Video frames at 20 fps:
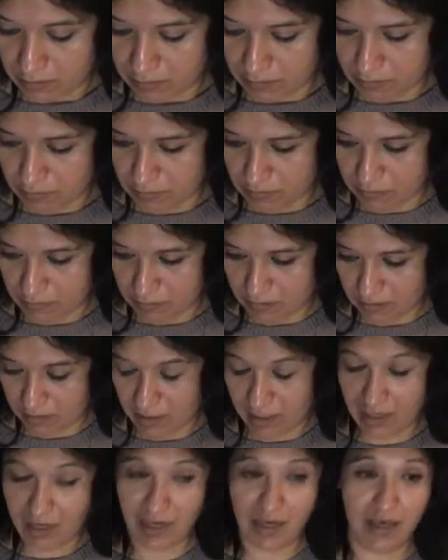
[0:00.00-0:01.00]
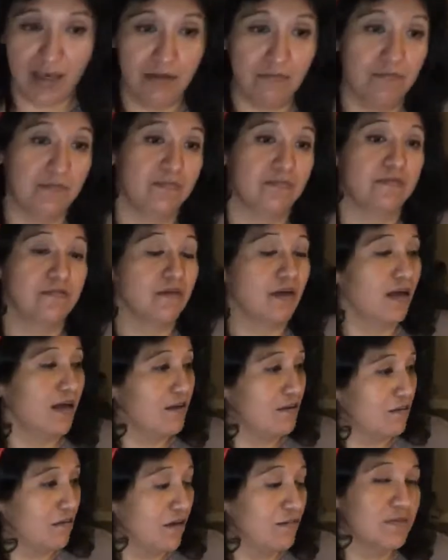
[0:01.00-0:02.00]
Or is it going? I
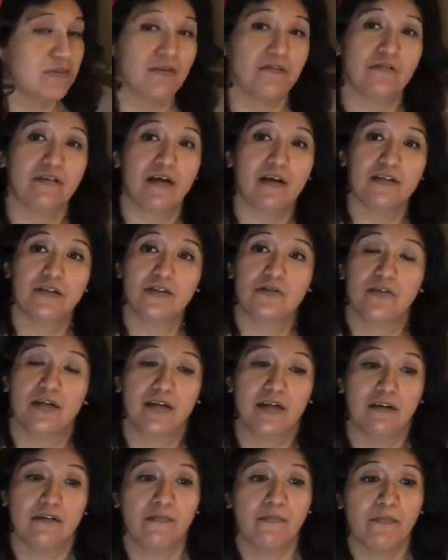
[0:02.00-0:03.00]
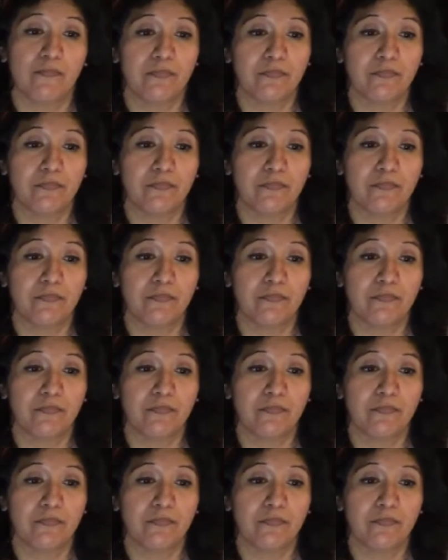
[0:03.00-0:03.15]
don't know. I'm so lost right now.